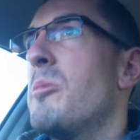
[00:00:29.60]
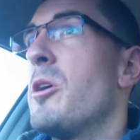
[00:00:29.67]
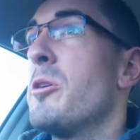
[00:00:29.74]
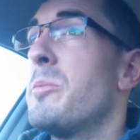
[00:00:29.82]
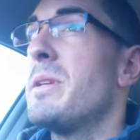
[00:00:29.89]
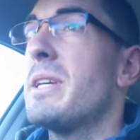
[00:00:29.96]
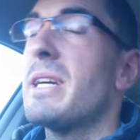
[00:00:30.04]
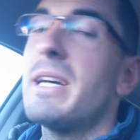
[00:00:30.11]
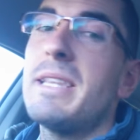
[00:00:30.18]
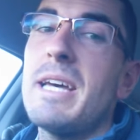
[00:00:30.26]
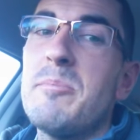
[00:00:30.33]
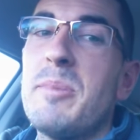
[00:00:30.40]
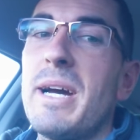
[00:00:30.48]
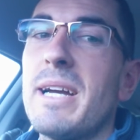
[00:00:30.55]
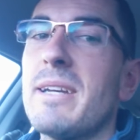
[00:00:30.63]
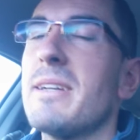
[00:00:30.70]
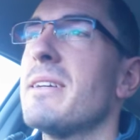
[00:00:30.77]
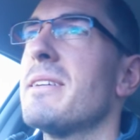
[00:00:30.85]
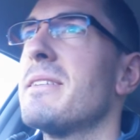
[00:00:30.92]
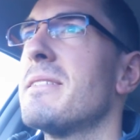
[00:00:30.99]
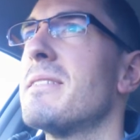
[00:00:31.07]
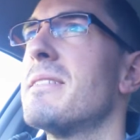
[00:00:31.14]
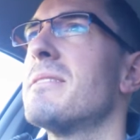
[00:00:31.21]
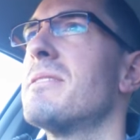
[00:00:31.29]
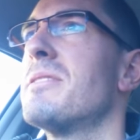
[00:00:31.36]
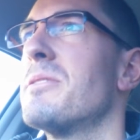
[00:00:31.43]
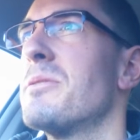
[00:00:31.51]
I'm hoping to cut that back
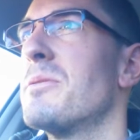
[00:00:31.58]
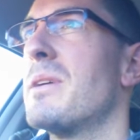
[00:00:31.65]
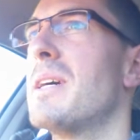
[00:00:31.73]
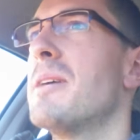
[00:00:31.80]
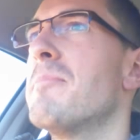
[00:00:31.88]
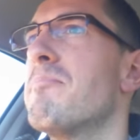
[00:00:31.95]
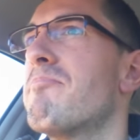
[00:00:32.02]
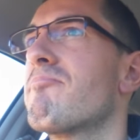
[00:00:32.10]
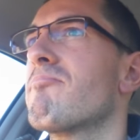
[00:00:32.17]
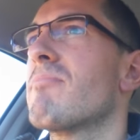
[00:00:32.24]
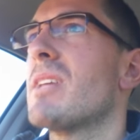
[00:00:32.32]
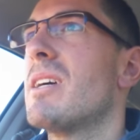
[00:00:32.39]
to um,